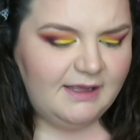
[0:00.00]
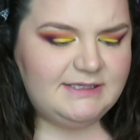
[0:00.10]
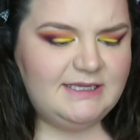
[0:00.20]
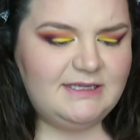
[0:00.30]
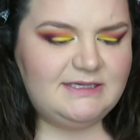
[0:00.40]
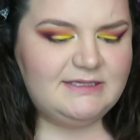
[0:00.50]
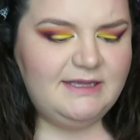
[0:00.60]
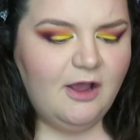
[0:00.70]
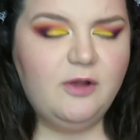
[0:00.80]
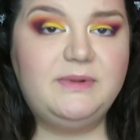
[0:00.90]
let's see, this is
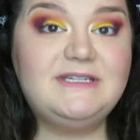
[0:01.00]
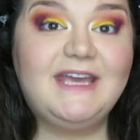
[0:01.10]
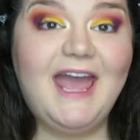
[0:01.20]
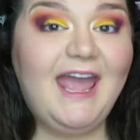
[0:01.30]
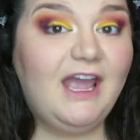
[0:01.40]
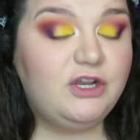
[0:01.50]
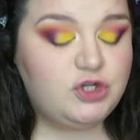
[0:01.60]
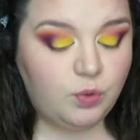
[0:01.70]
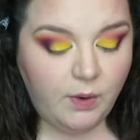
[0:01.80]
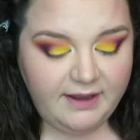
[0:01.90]
the Urban Decay
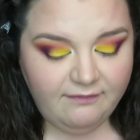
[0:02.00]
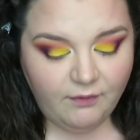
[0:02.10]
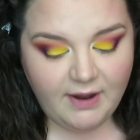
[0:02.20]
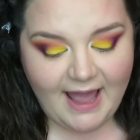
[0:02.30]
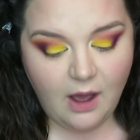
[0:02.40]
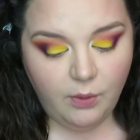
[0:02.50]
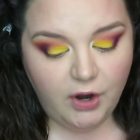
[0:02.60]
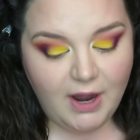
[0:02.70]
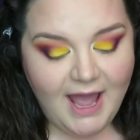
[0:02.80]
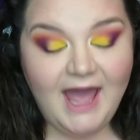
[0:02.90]

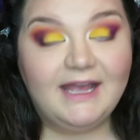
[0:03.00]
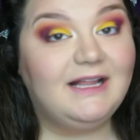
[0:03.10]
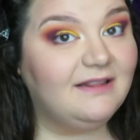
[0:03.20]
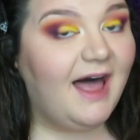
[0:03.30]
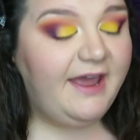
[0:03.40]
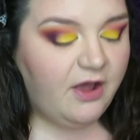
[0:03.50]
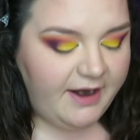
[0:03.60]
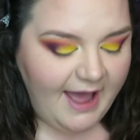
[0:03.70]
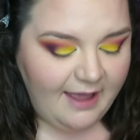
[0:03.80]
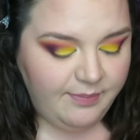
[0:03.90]
24-hour Glide
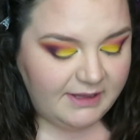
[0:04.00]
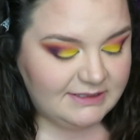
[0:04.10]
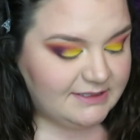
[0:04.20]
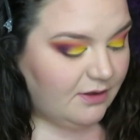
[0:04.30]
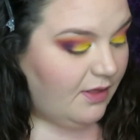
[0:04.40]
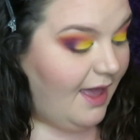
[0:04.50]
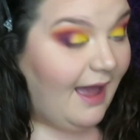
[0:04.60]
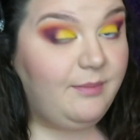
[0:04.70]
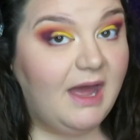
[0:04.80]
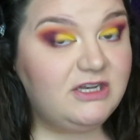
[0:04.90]
On Eye Pencil.
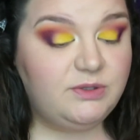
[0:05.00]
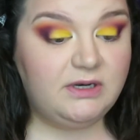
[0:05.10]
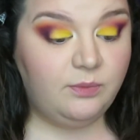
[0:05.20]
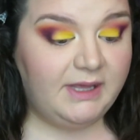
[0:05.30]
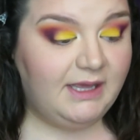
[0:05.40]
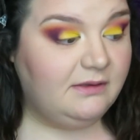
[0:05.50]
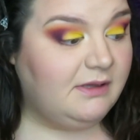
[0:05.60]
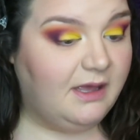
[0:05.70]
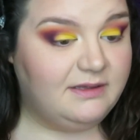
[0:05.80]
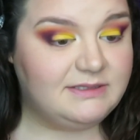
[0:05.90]
I'm not doing a wing
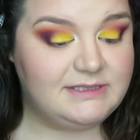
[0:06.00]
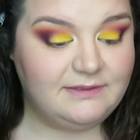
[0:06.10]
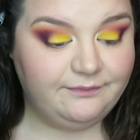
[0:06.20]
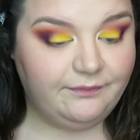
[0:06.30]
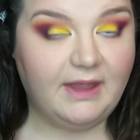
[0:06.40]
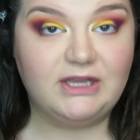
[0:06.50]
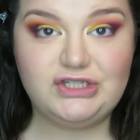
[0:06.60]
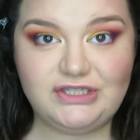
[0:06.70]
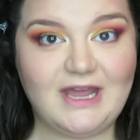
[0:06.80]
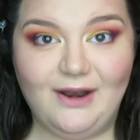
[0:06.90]
because I
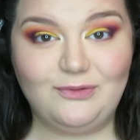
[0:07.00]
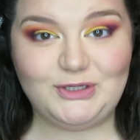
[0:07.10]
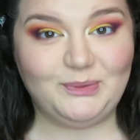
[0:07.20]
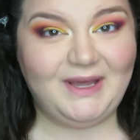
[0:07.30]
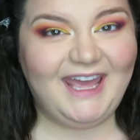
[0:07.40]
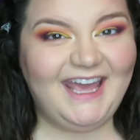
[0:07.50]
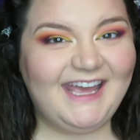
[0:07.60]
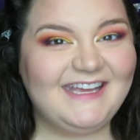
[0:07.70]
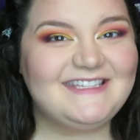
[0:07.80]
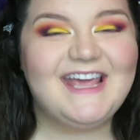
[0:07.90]
don't do
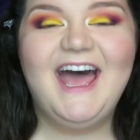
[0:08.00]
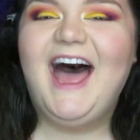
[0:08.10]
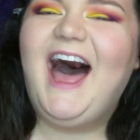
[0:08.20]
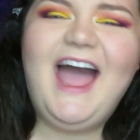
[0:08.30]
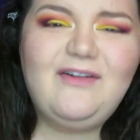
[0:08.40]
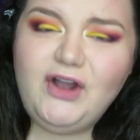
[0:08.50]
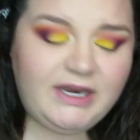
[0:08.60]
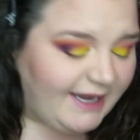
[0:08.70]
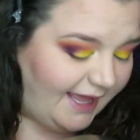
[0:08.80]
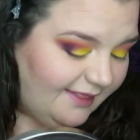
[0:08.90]
wings. I have
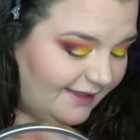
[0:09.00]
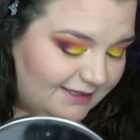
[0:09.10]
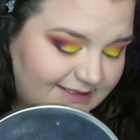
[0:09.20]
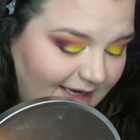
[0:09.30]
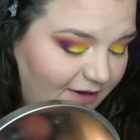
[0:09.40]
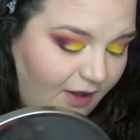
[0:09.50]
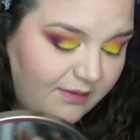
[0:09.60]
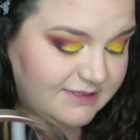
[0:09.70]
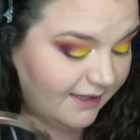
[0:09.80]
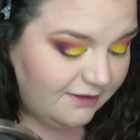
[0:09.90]
hooded eyelids, and y'all,
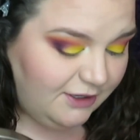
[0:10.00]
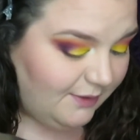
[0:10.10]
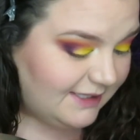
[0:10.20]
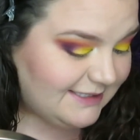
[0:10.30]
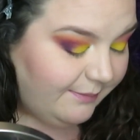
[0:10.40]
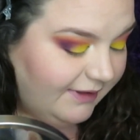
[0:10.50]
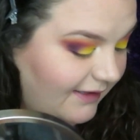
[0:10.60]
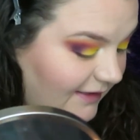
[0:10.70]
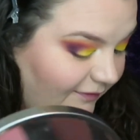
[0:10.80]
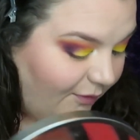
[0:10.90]
I'm telling you, it's a
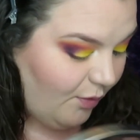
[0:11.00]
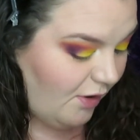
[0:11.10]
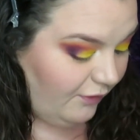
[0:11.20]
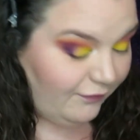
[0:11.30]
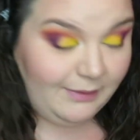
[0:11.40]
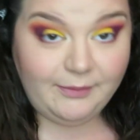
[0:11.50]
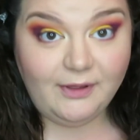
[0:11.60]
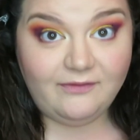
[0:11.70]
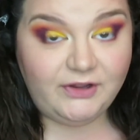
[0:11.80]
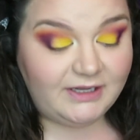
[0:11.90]
completely different world for people
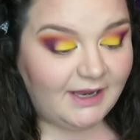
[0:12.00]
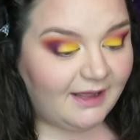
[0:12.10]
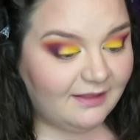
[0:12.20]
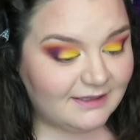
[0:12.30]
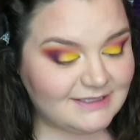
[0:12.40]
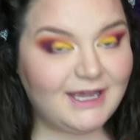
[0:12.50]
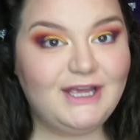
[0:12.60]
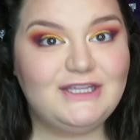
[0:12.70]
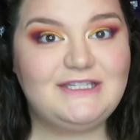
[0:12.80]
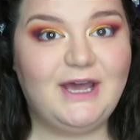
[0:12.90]
who have hooded eyelids.
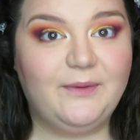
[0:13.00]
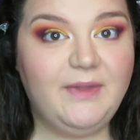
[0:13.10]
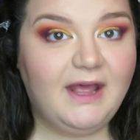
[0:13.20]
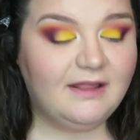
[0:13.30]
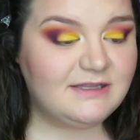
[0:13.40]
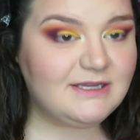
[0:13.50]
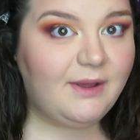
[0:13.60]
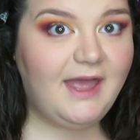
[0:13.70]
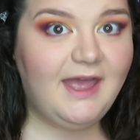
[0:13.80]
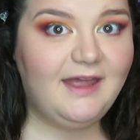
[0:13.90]
So let's go
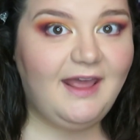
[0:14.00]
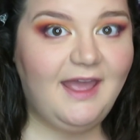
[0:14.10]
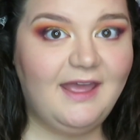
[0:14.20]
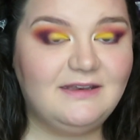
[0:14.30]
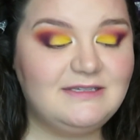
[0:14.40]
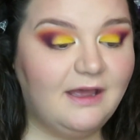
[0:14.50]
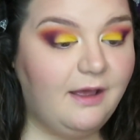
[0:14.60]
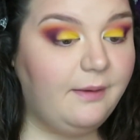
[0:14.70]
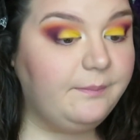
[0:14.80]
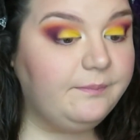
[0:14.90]
ahead and
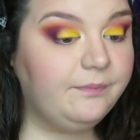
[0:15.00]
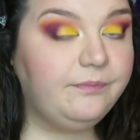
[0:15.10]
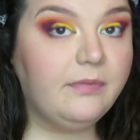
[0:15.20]
I'm